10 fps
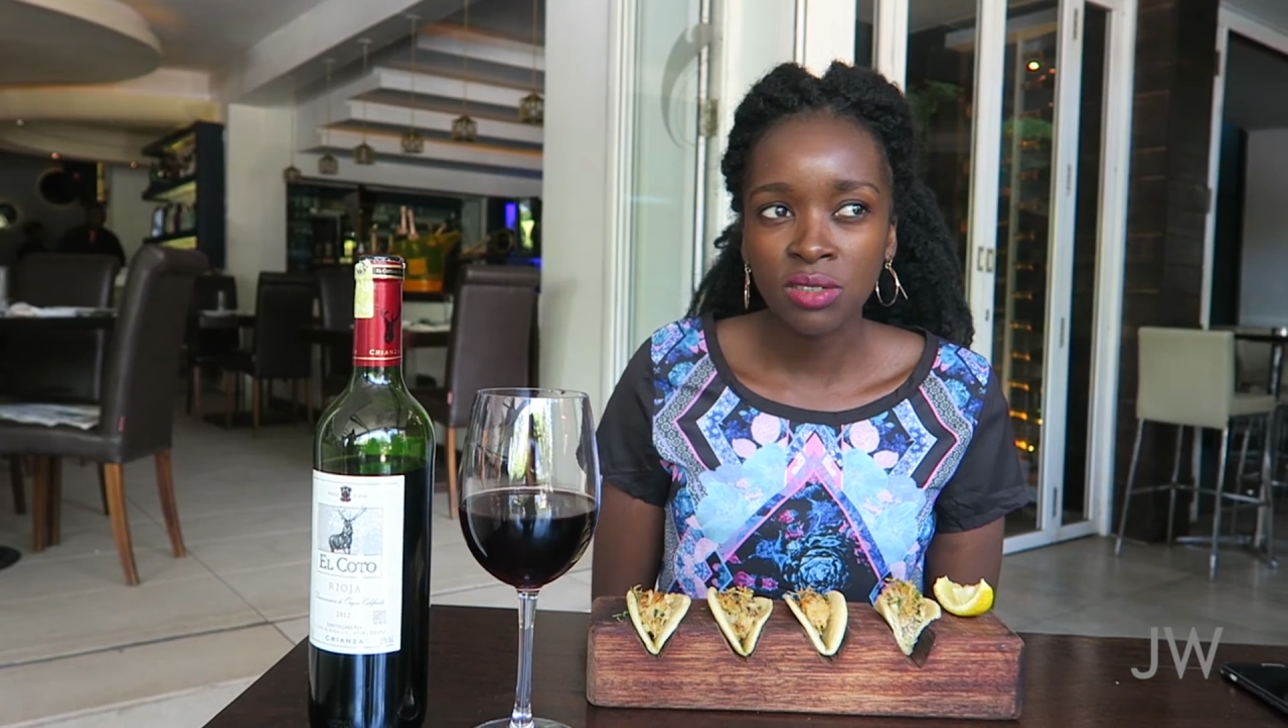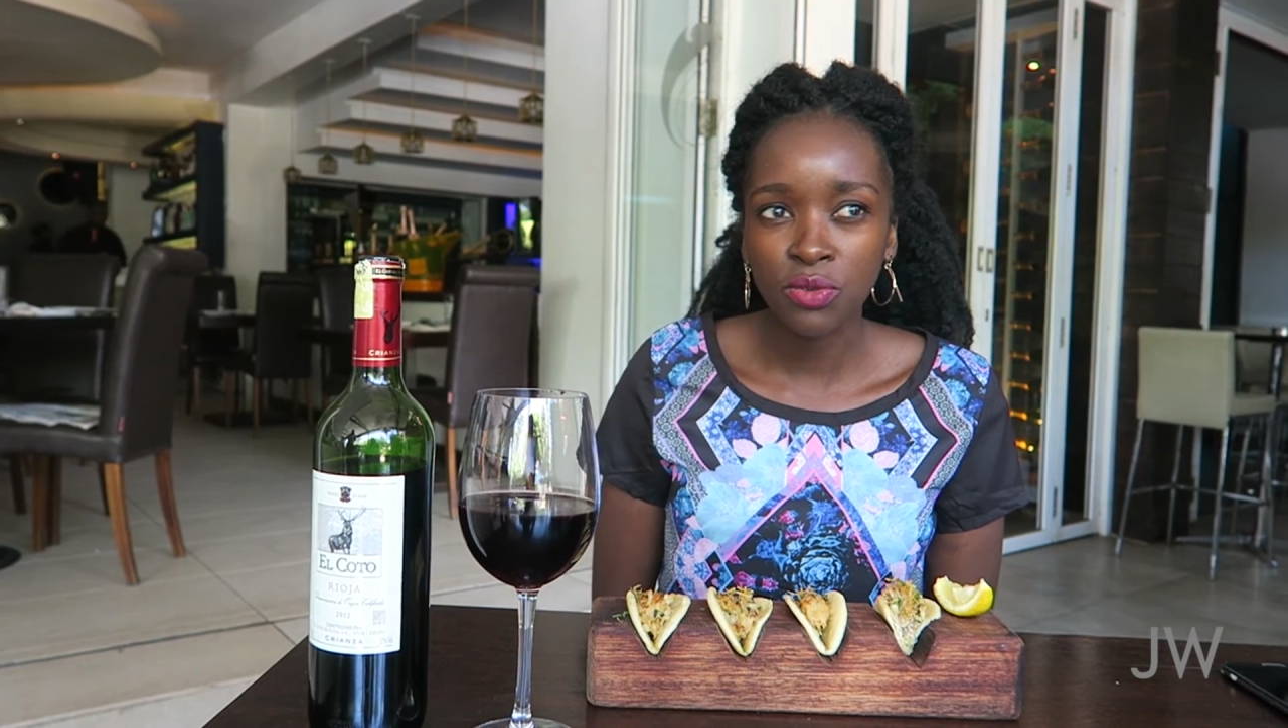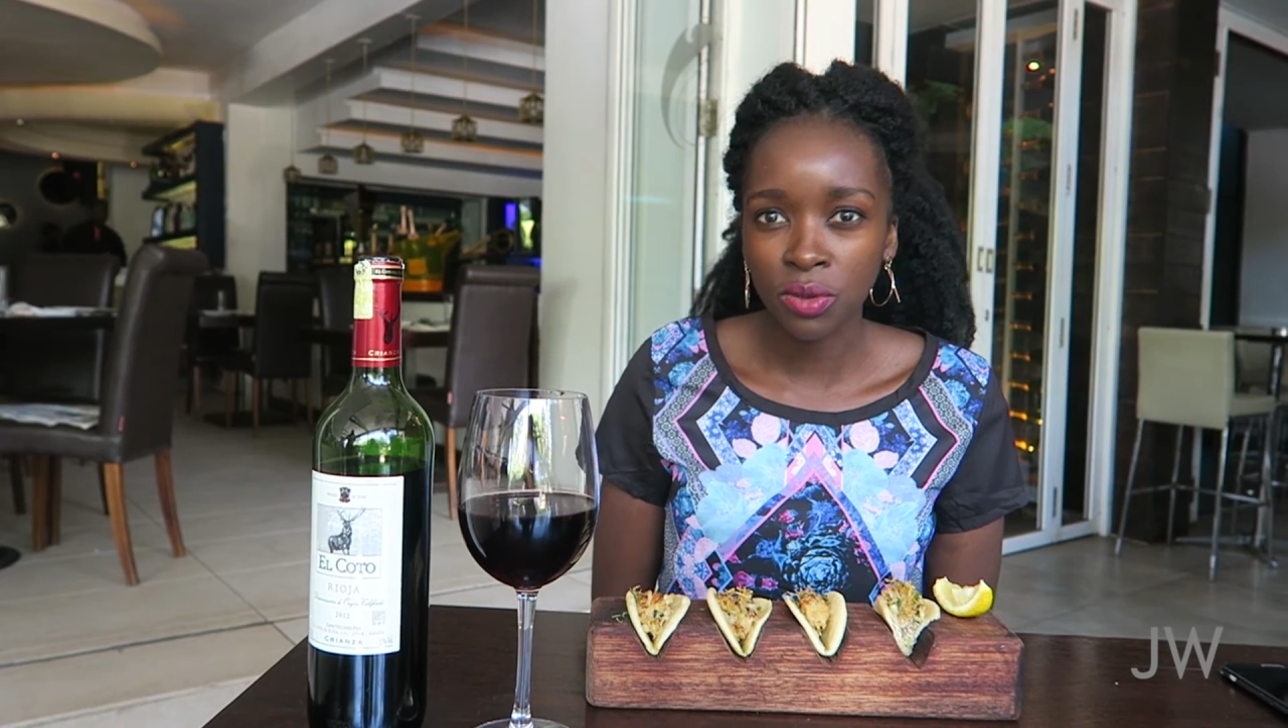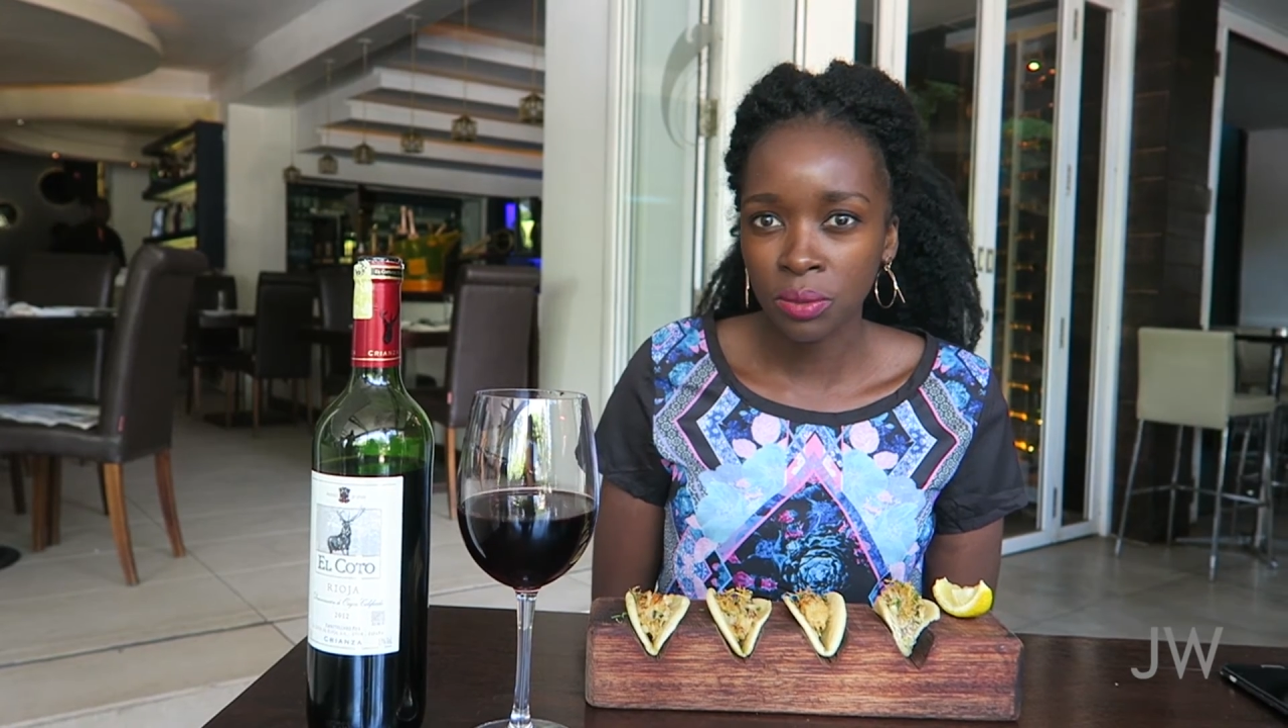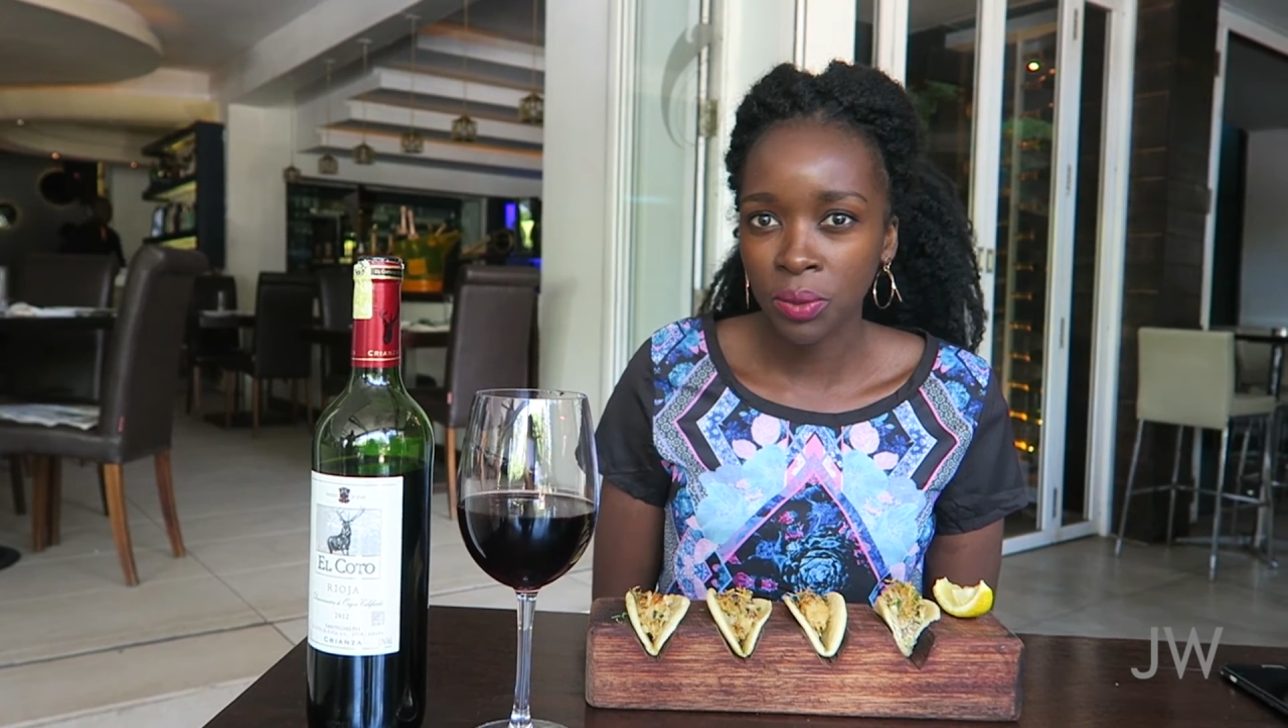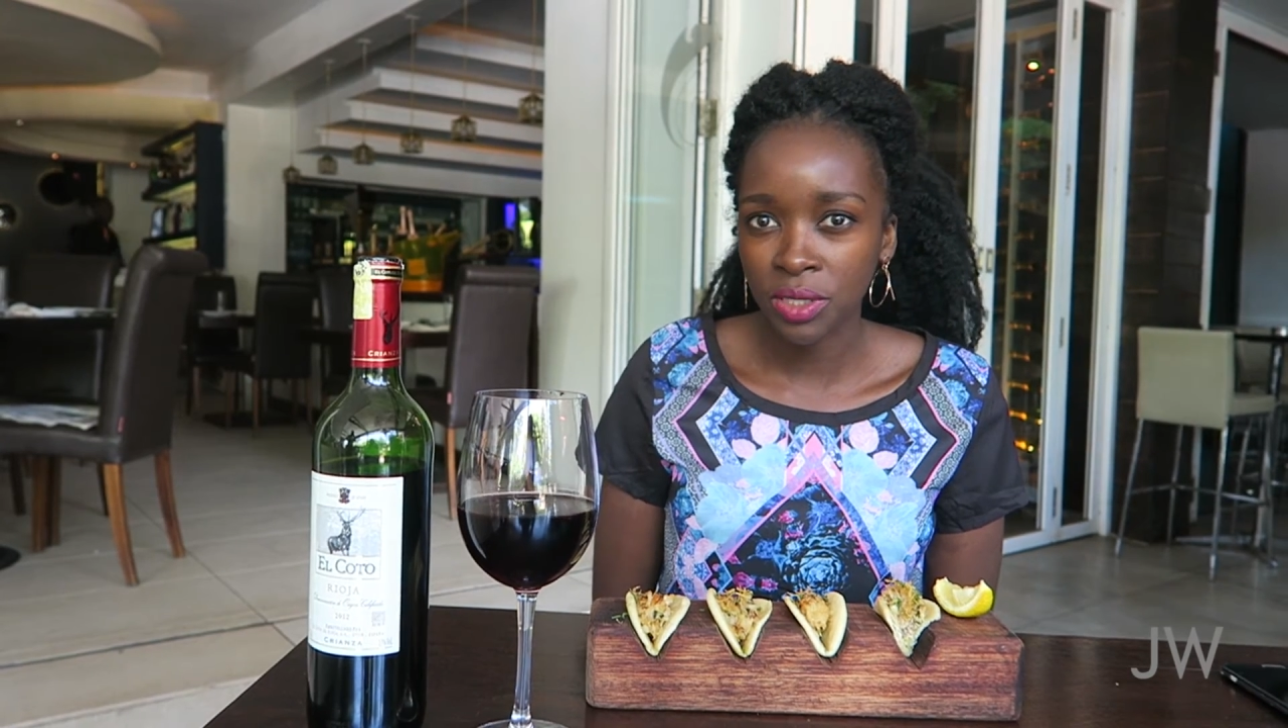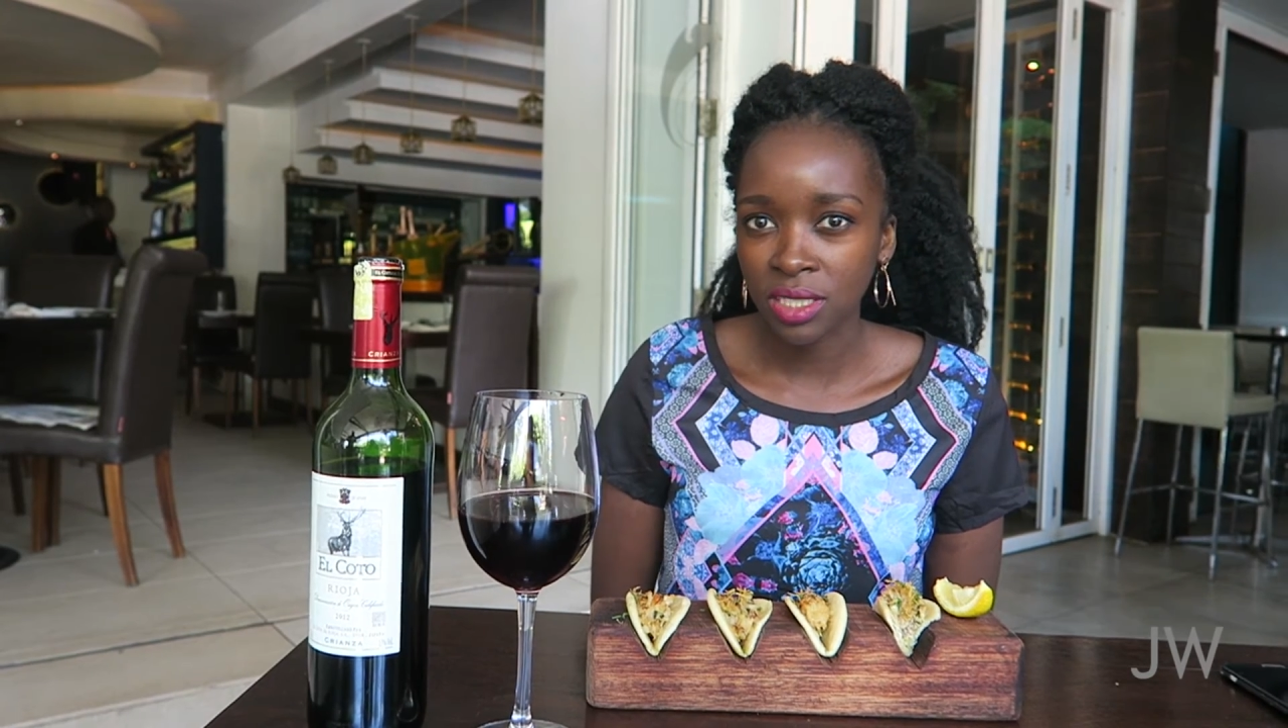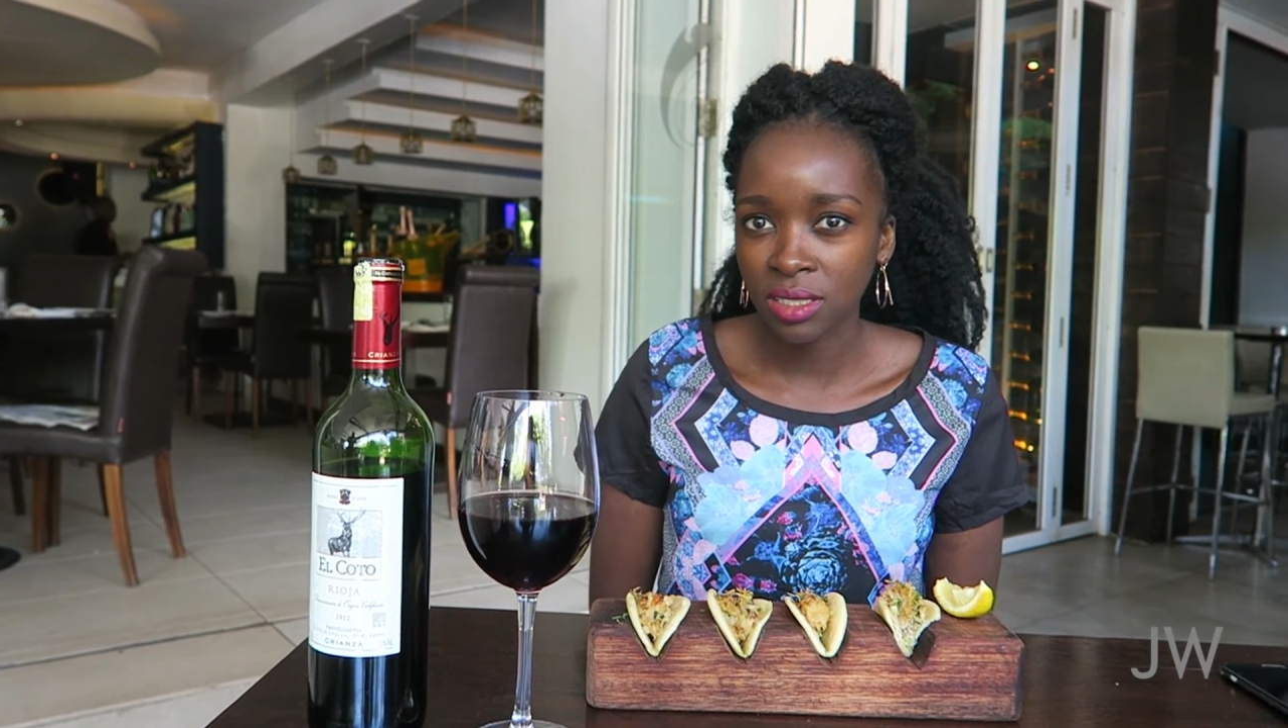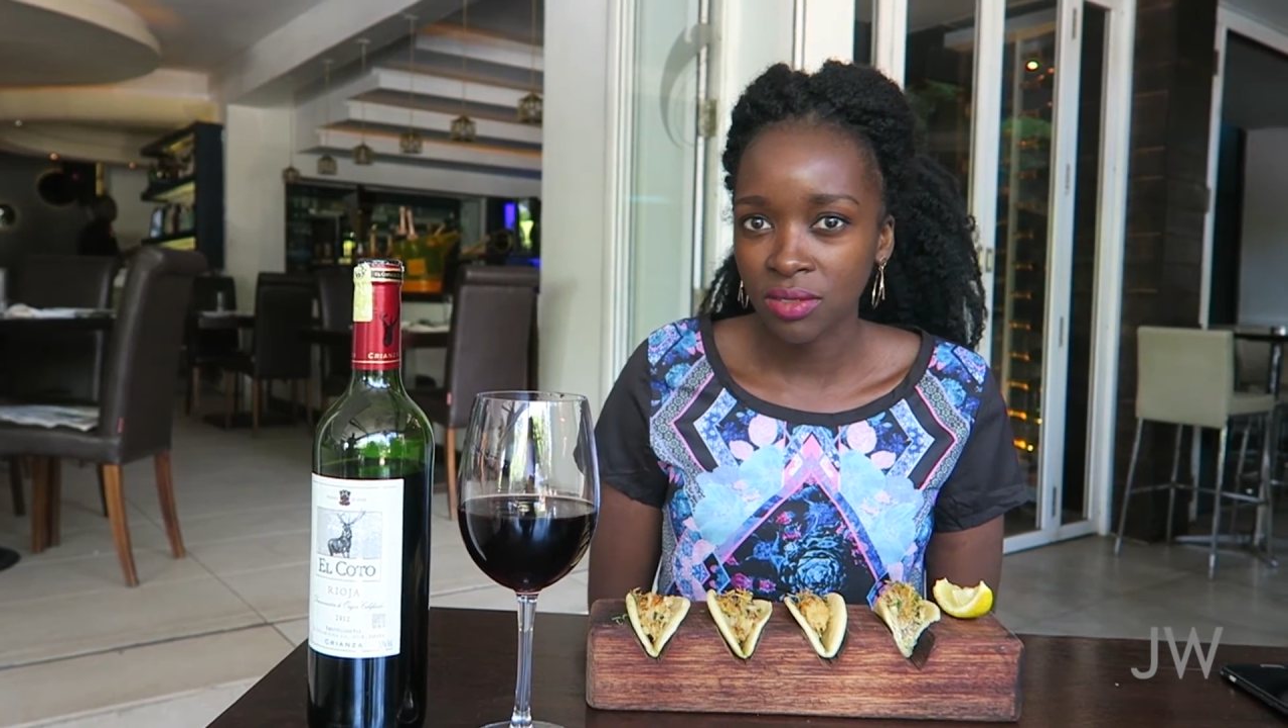full-bodied,